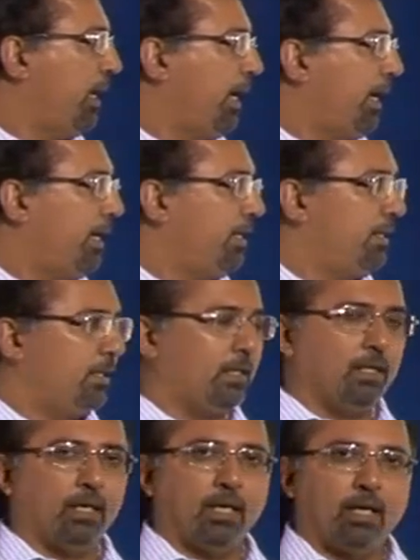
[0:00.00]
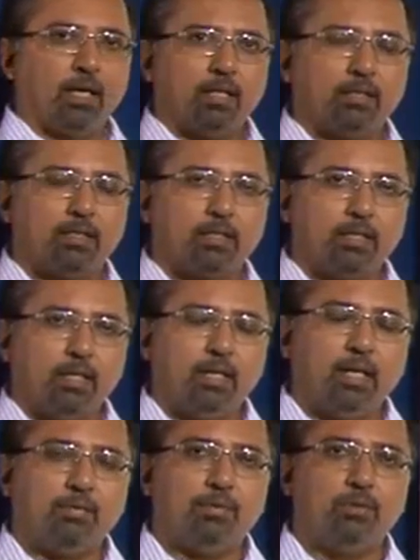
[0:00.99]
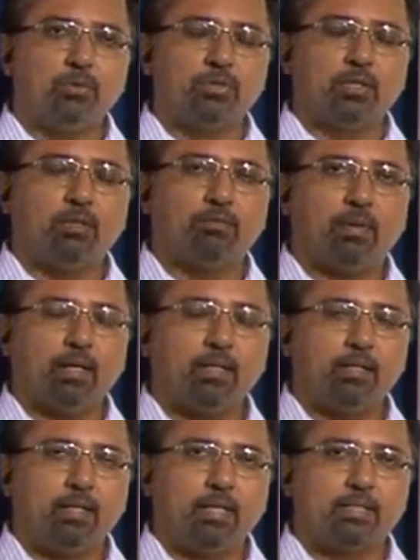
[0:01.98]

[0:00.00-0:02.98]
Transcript: and the real evolution of marketing